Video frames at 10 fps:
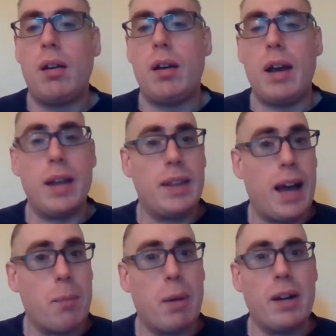And
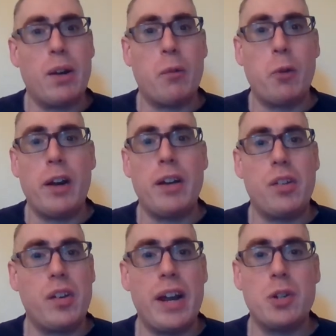that, my dear friend, is
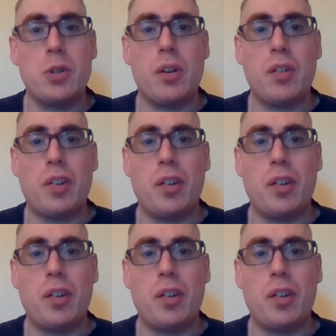dangerous.